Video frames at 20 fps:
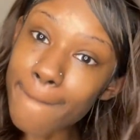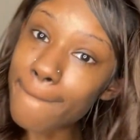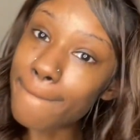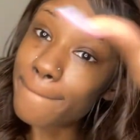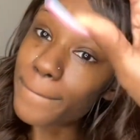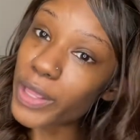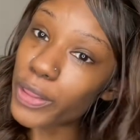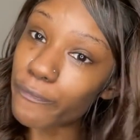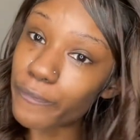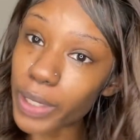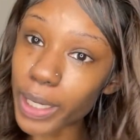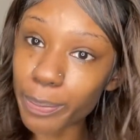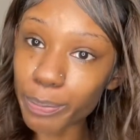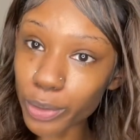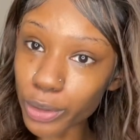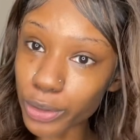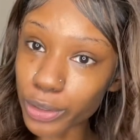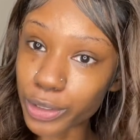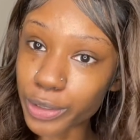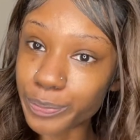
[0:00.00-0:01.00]
Motherfucking
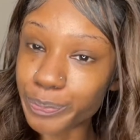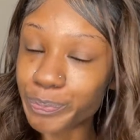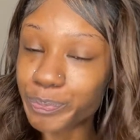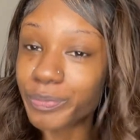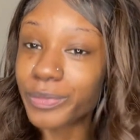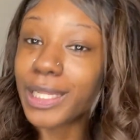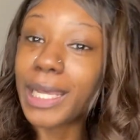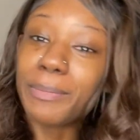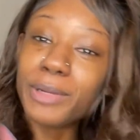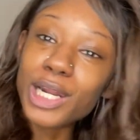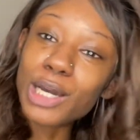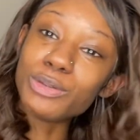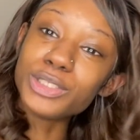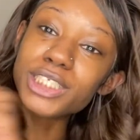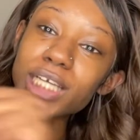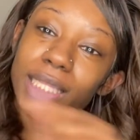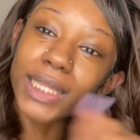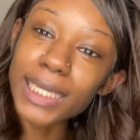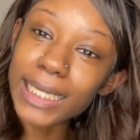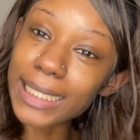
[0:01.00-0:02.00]
purr. Let me know what
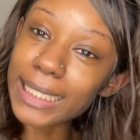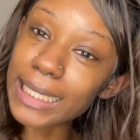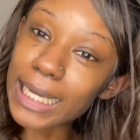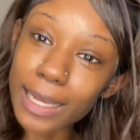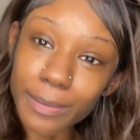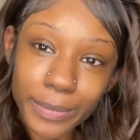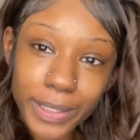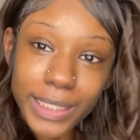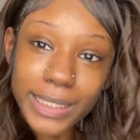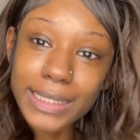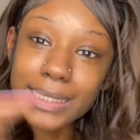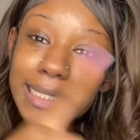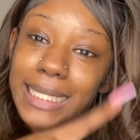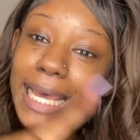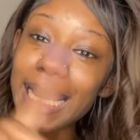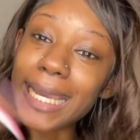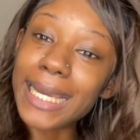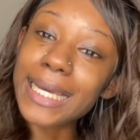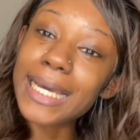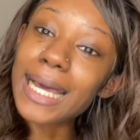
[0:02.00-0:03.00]
y'all think in the comments.
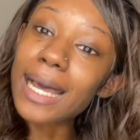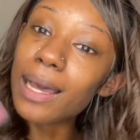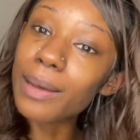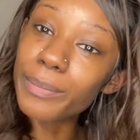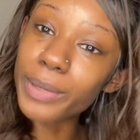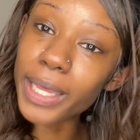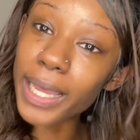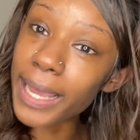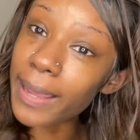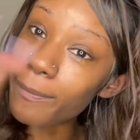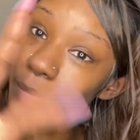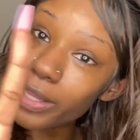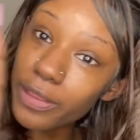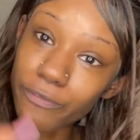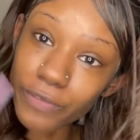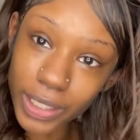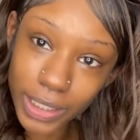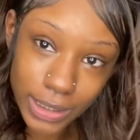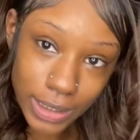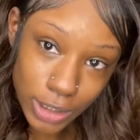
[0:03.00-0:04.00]
Like, comment, and
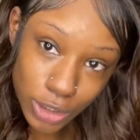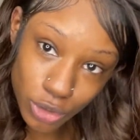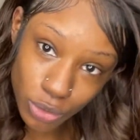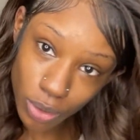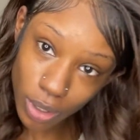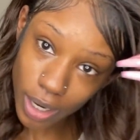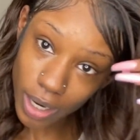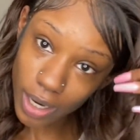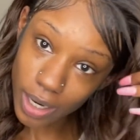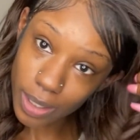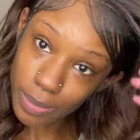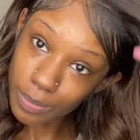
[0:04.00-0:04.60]
motherfucking subscribe.